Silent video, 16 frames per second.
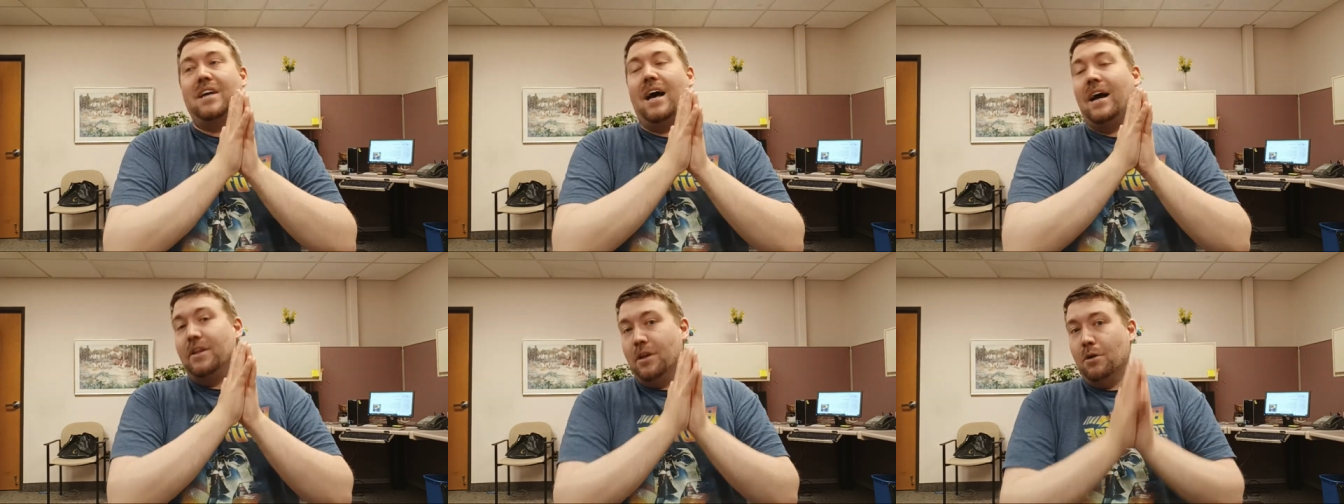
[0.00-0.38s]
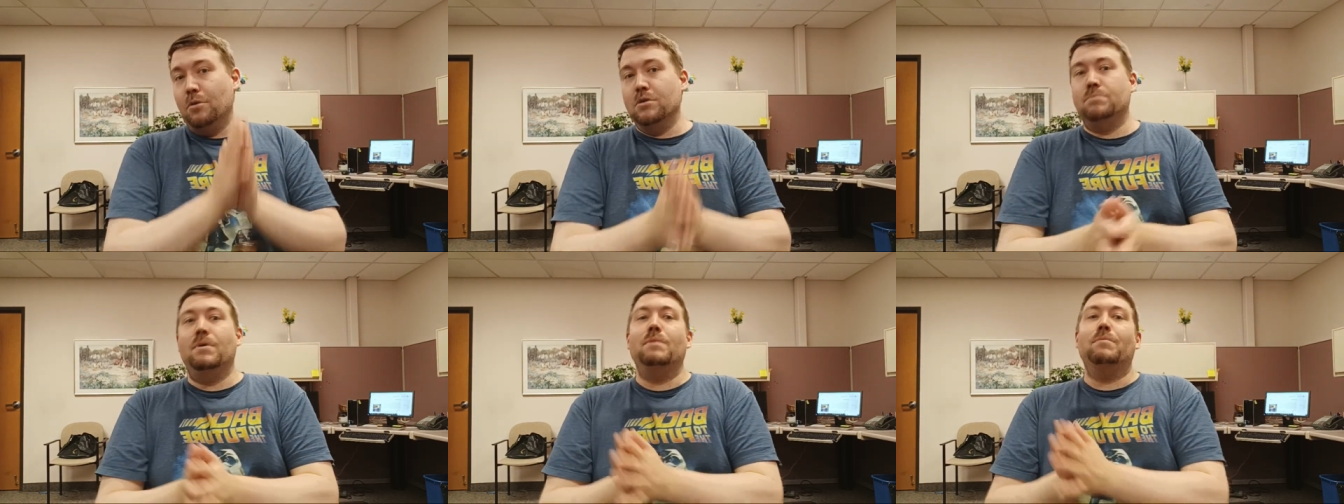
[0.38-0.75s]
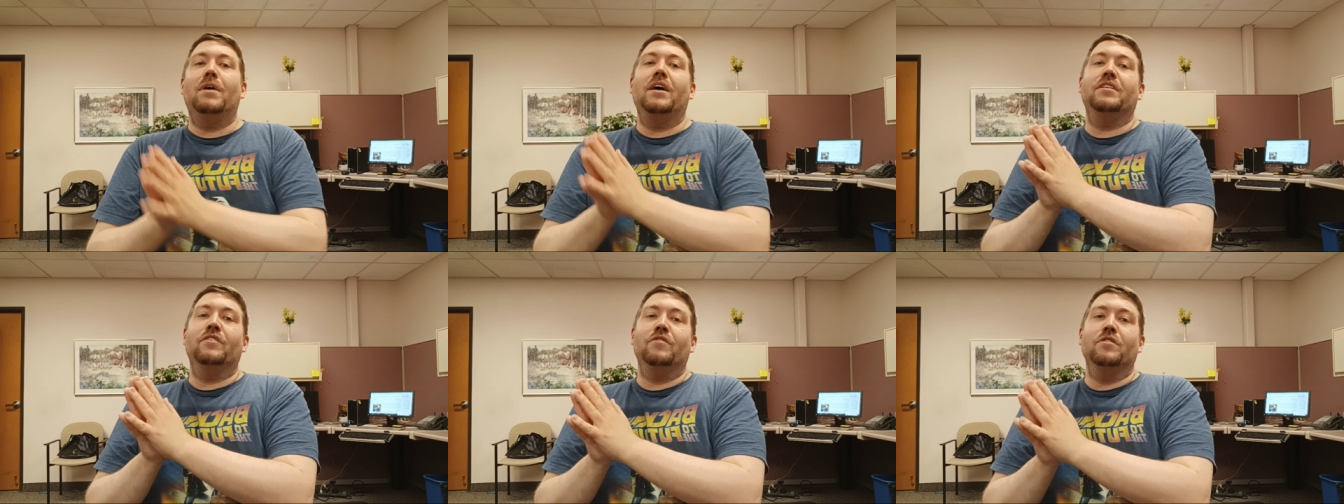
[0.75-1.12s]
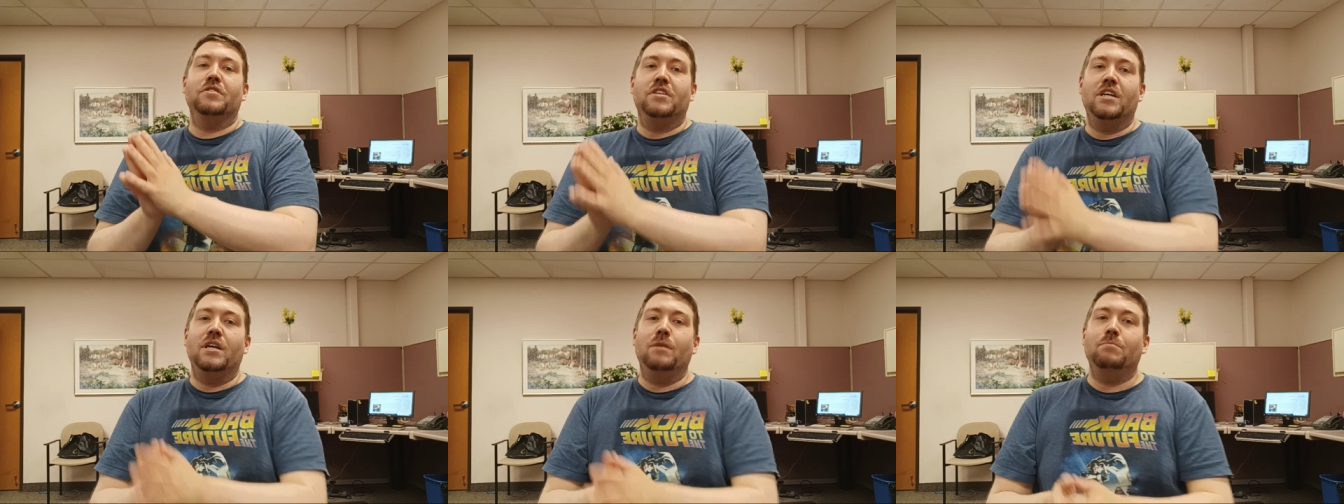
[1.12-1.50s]
I know it was made by a different
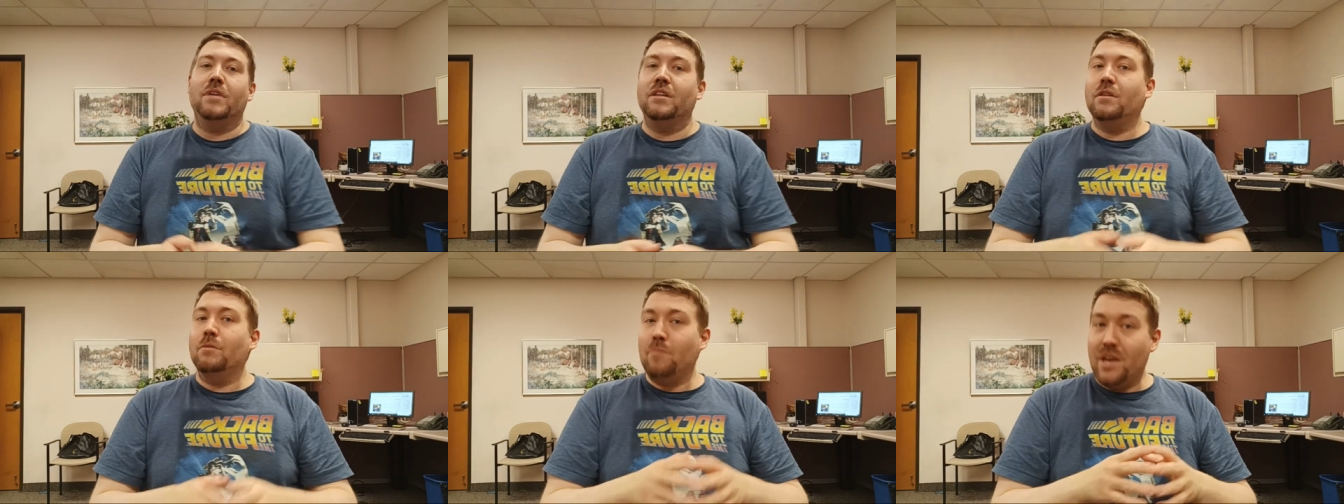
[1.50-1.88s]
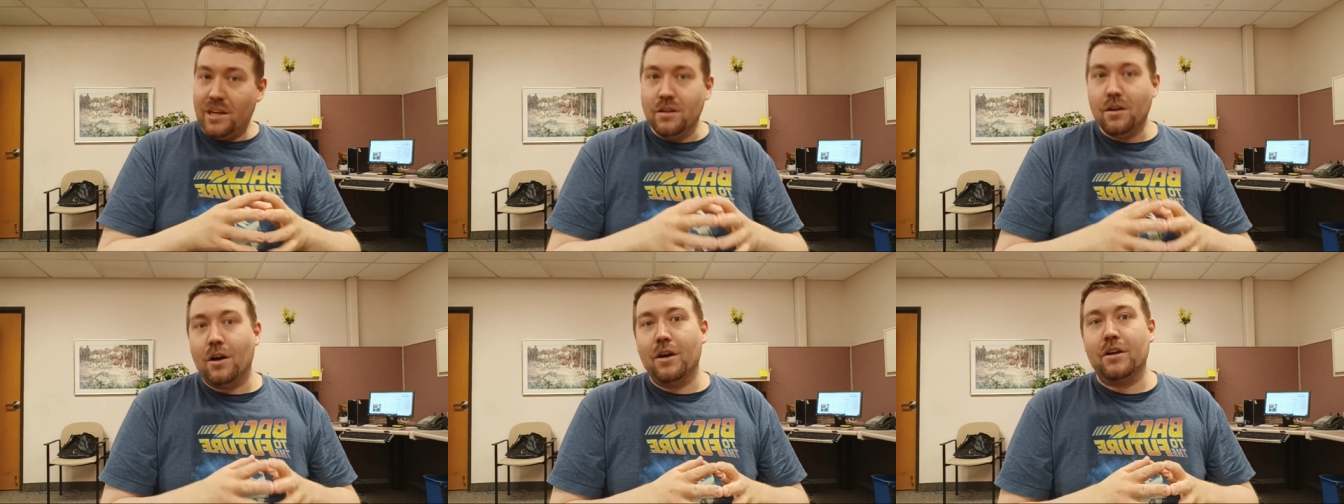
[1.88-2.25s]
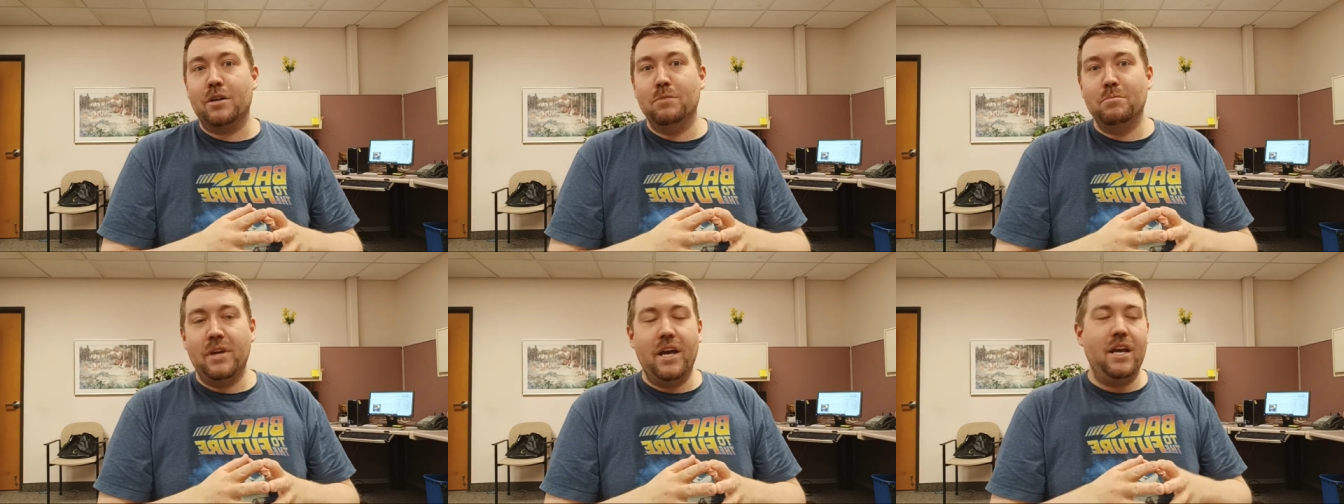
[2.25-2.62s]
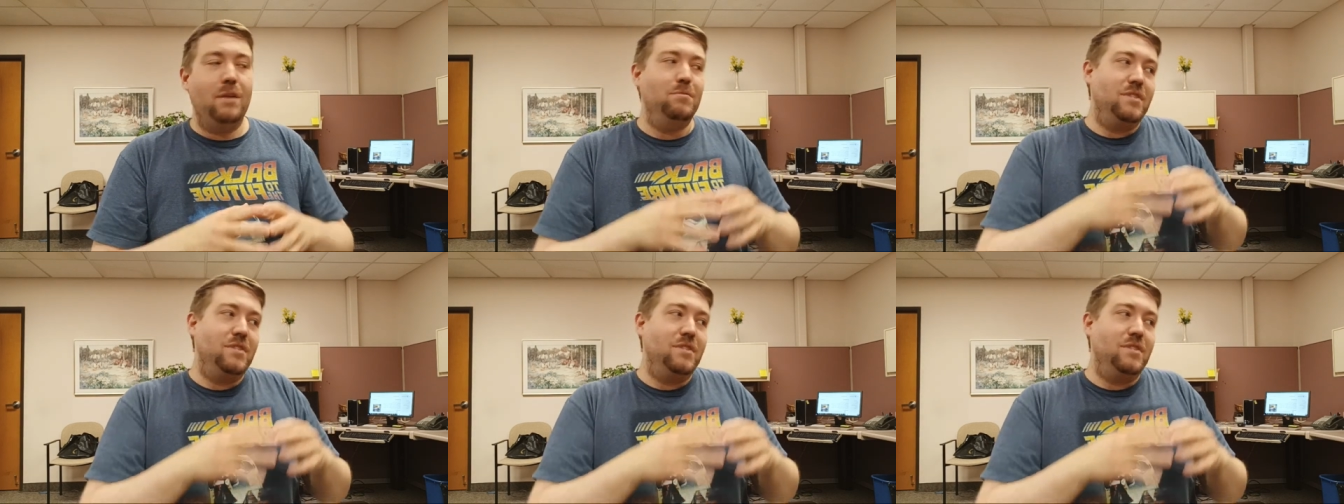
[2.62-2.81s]
team than the main Arkham games.